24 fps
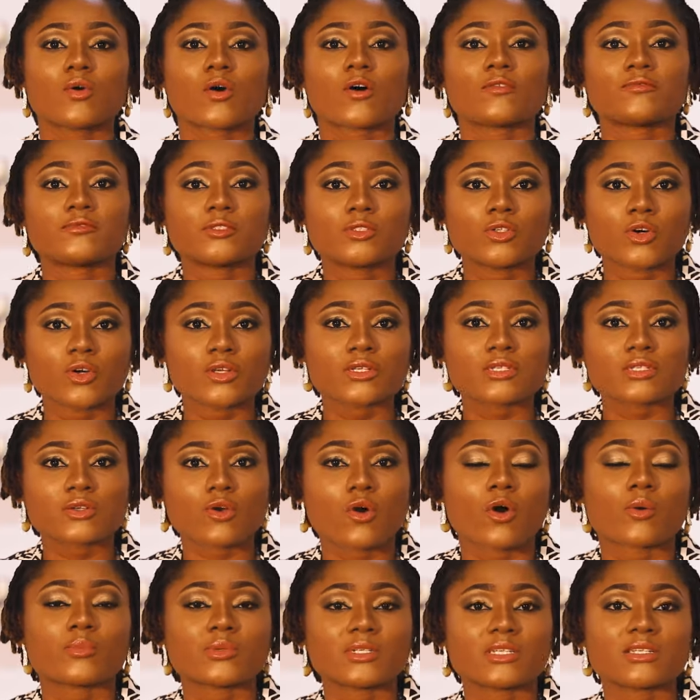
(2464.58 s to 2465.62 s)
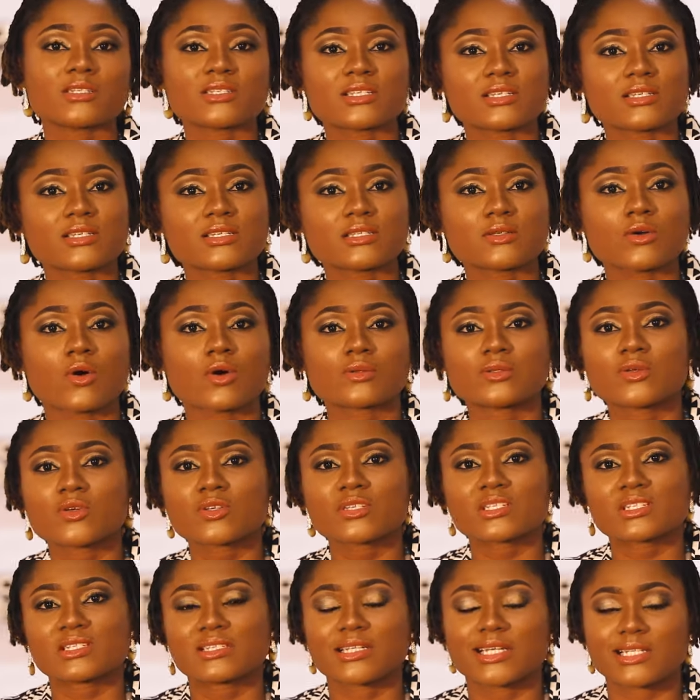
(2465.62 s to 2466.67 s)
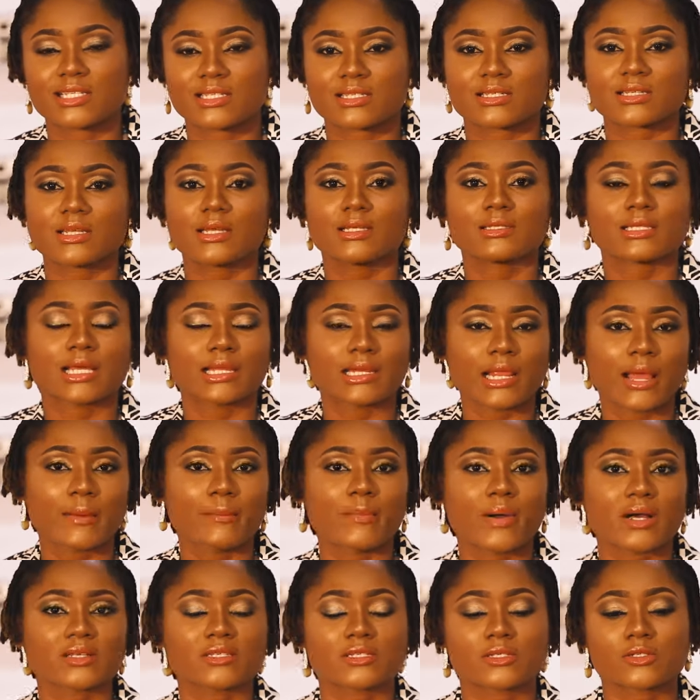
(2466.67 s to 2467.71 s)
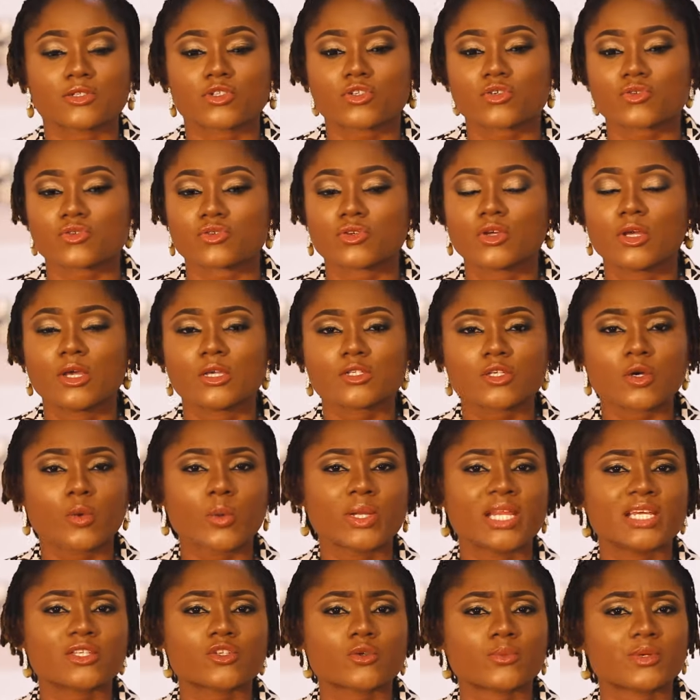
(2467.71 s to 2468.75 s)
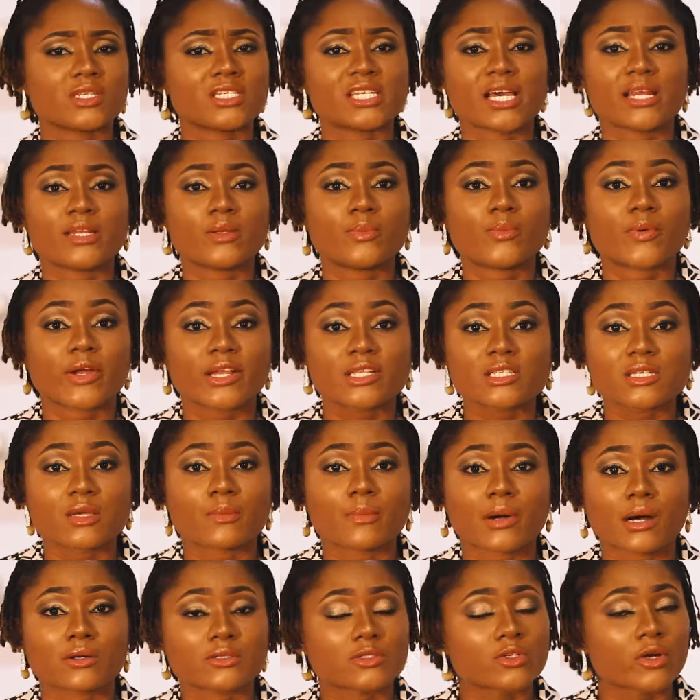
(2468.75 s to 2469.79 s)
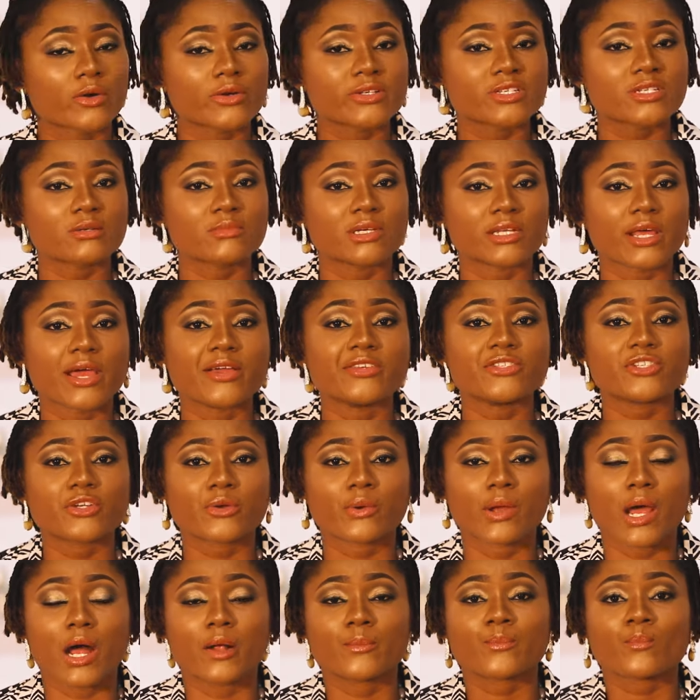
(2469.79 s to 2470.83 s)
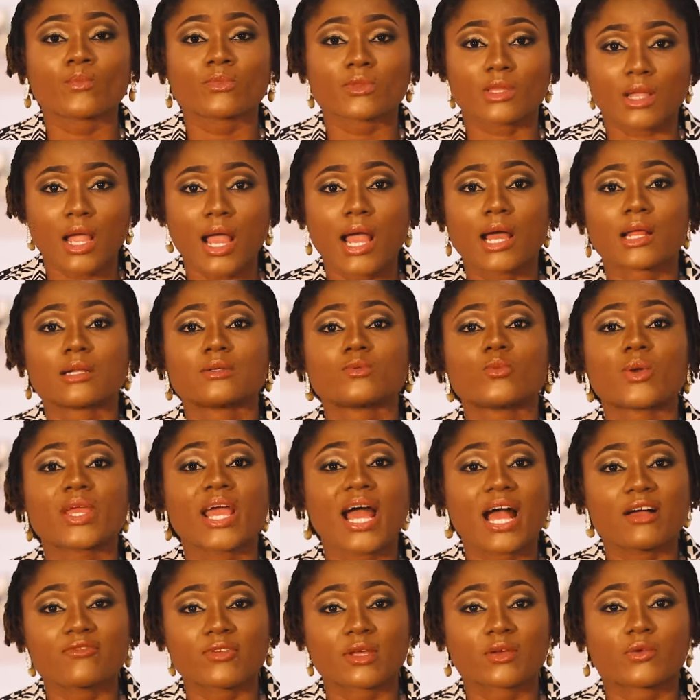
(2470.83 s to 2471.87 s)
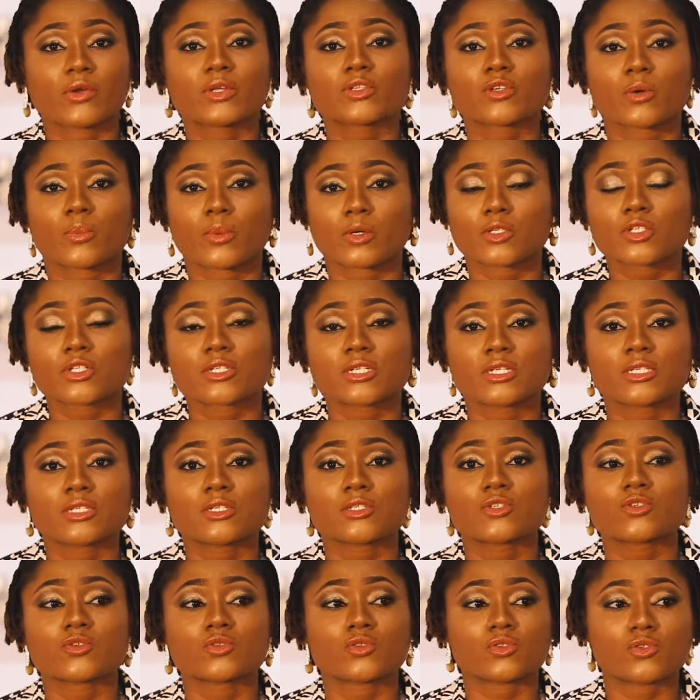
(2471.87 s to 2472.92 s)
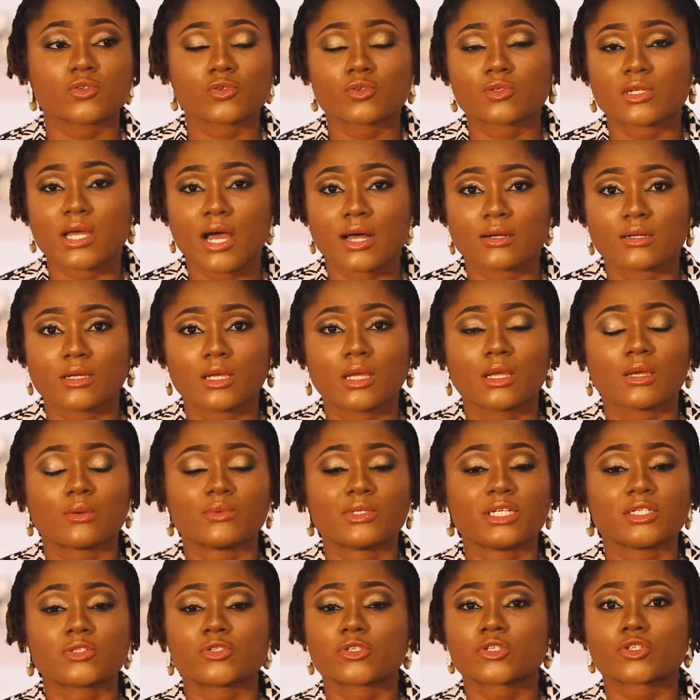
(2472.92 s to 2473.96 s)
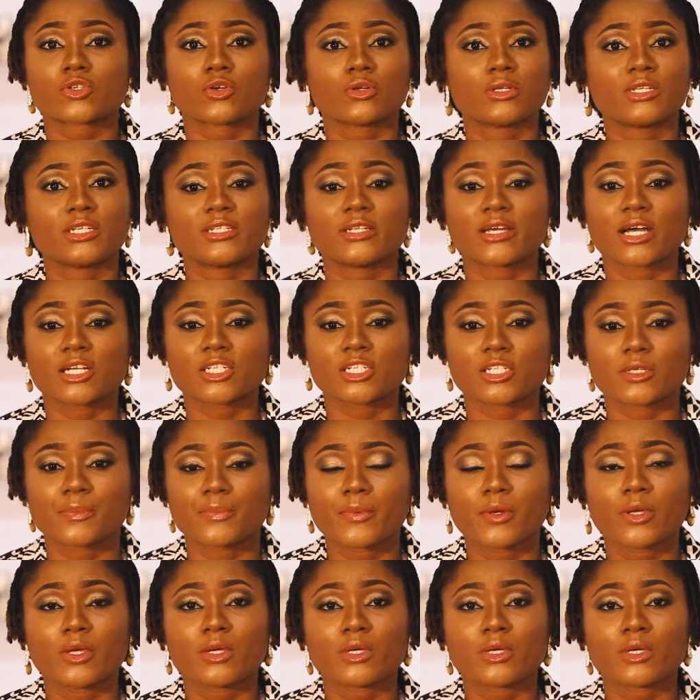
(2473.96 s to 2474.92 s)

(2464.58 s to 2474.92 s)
of those communities or those states that they are passing through. So we need to be deliberate about tourism in Nigeria, and we have a great opportunity to do that. We need to show leadership.